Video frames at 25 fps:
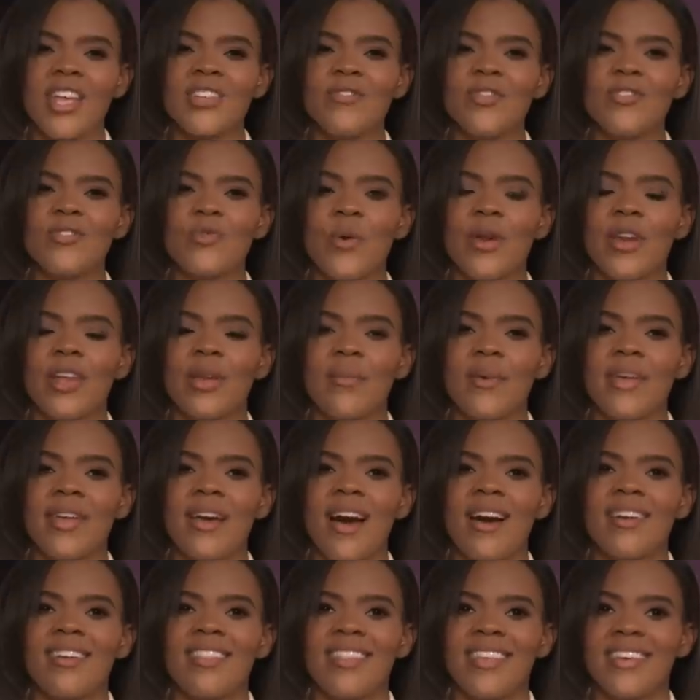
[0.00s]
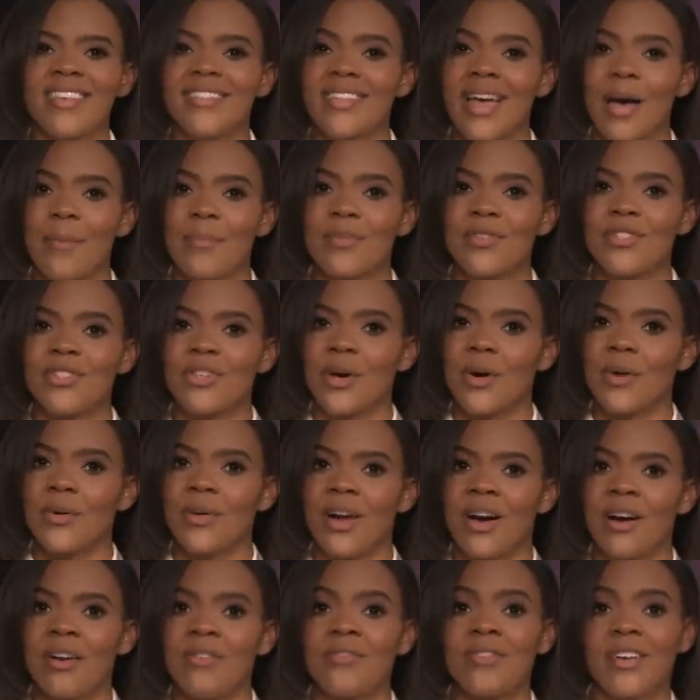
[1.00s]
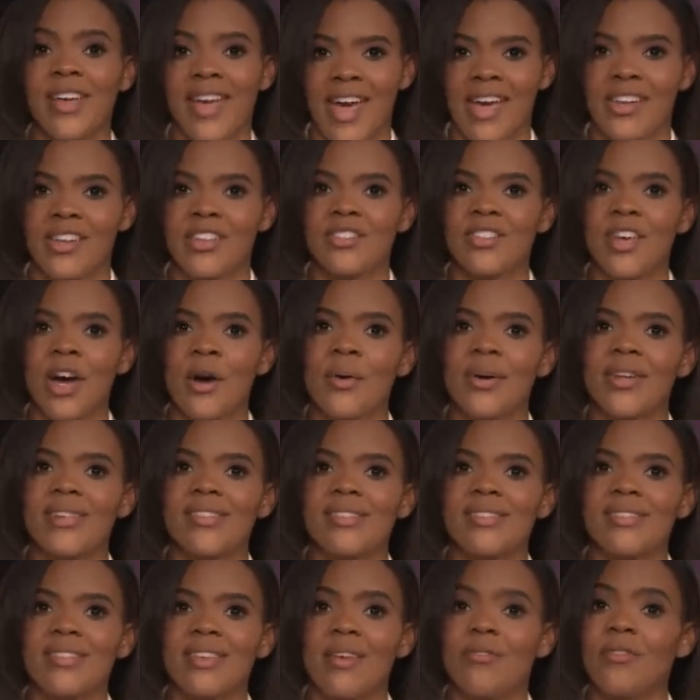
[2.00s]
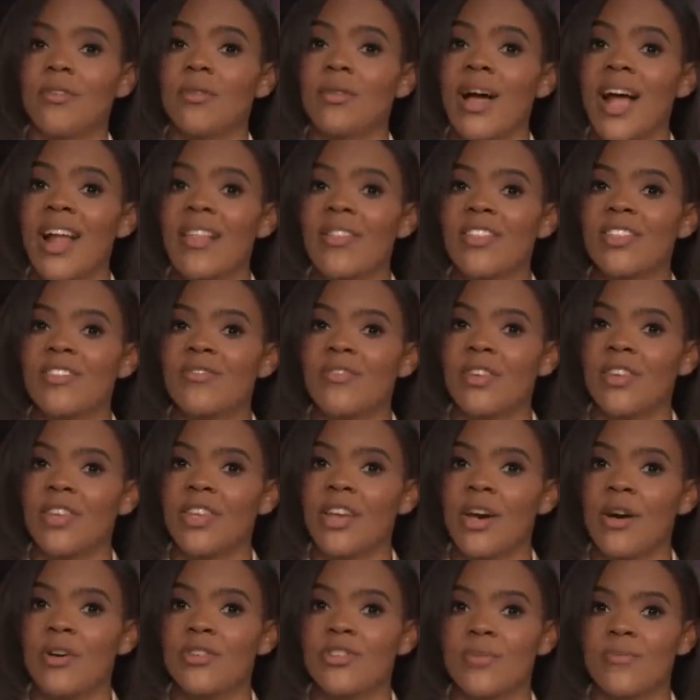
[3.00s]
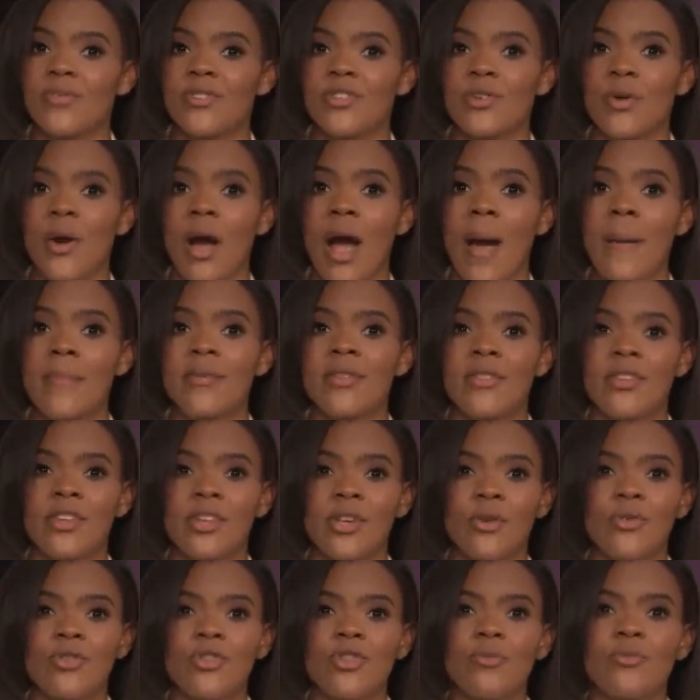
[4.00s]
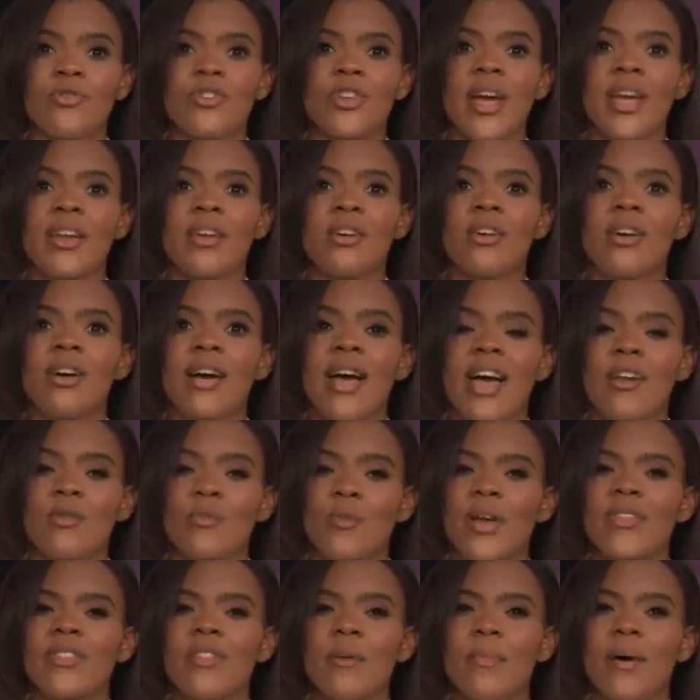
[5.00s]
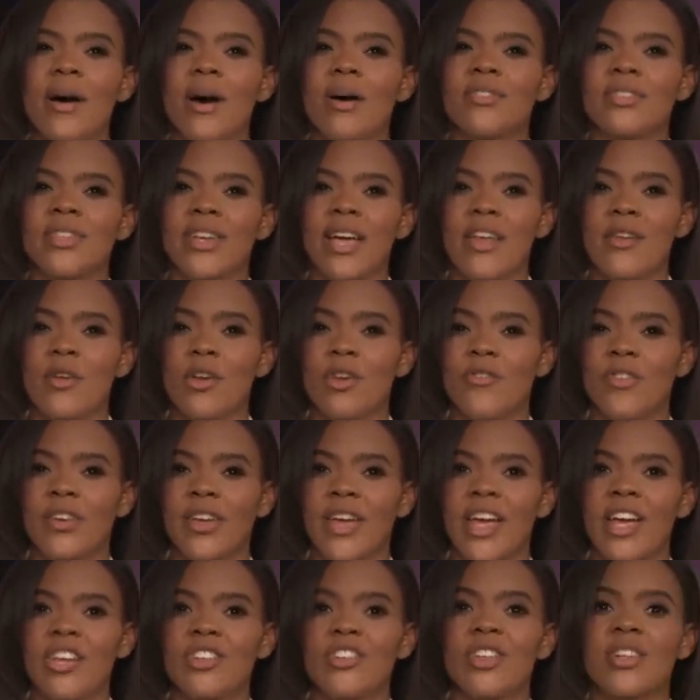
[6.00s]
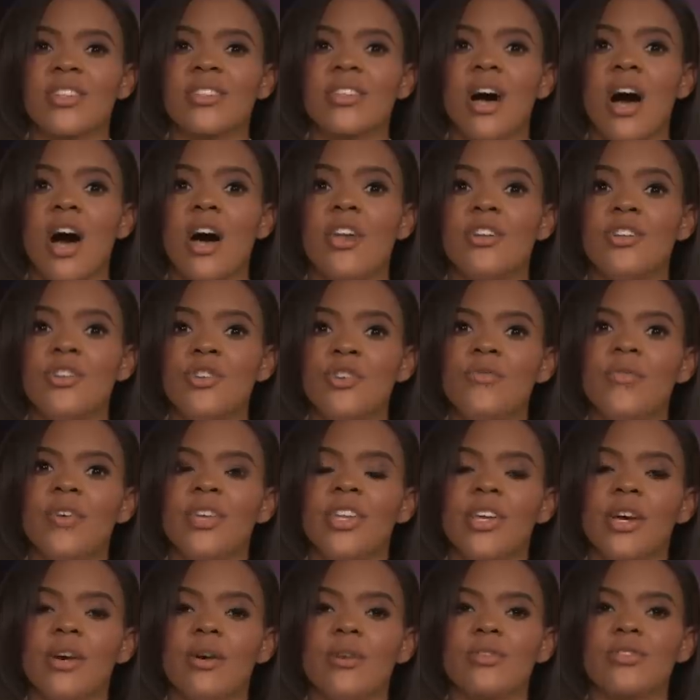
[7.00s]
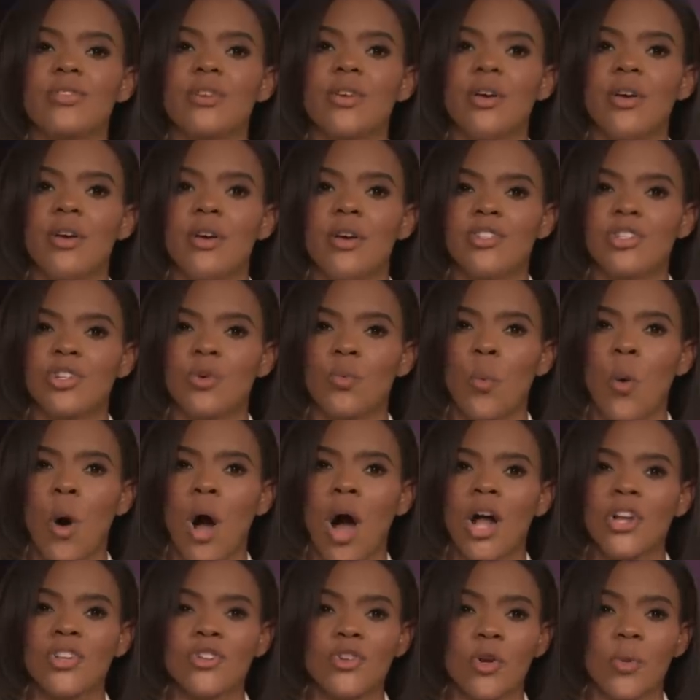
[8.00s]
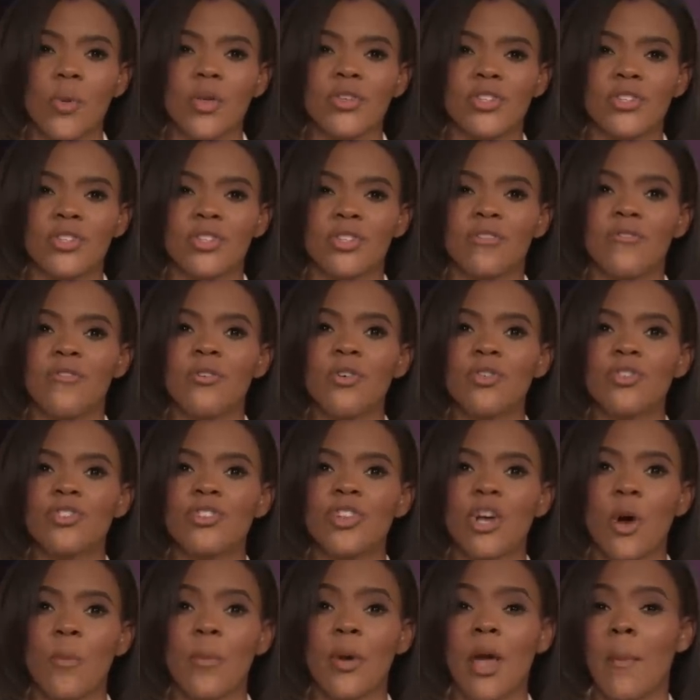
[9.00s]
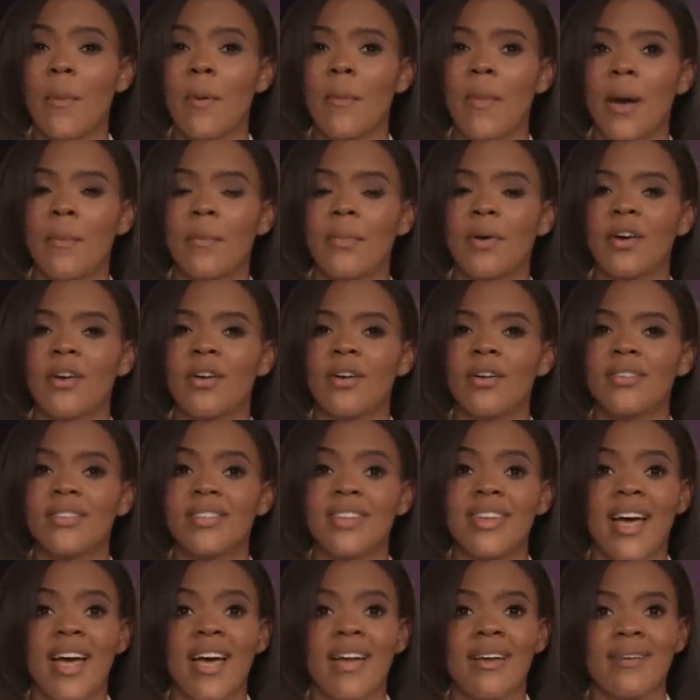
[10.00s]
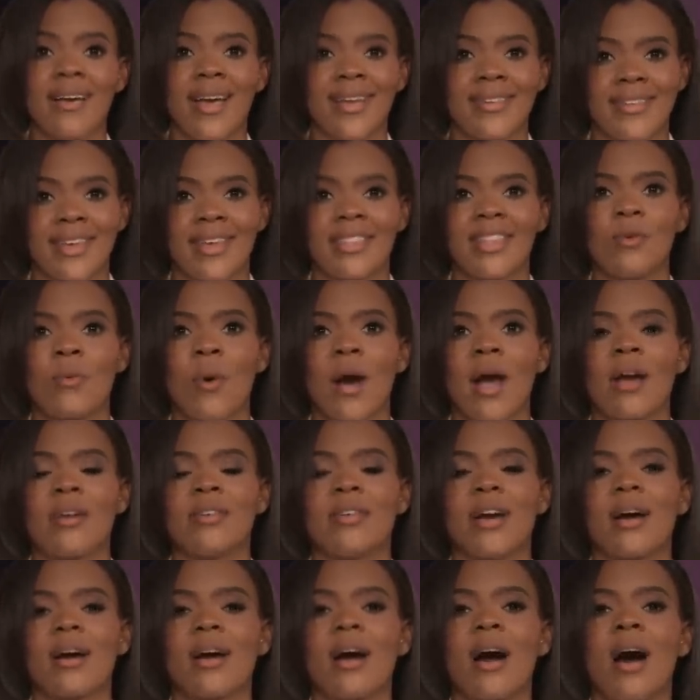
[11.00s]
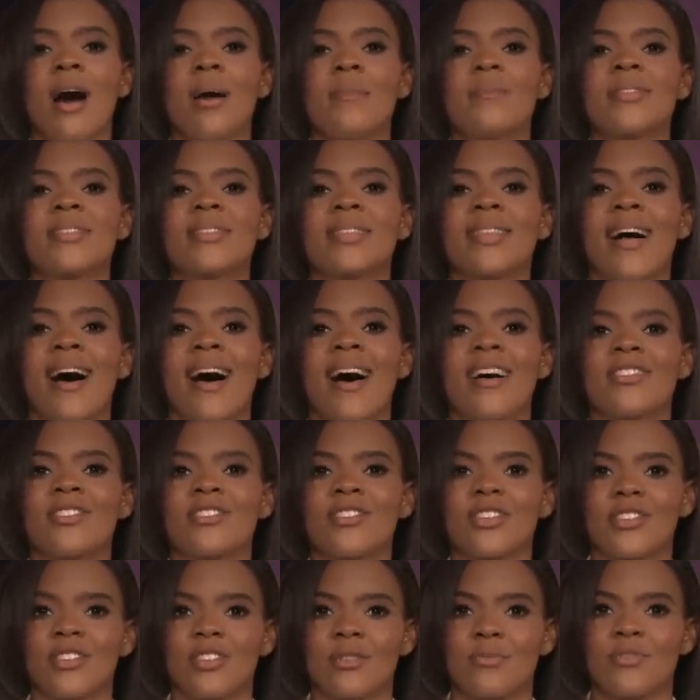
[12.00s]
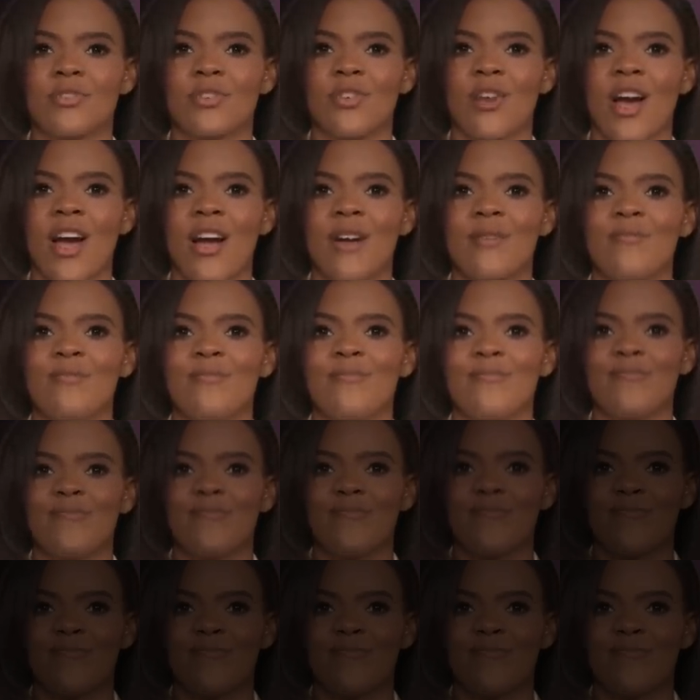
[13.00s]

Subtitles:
Thanks for joining me on this episode of Candace Owens. If you like this video, subscribe to the YouTube channel and ring the bell to get notifications on new videos. To watch or listen to the full show, become a member today at dailywire.com/subscribe.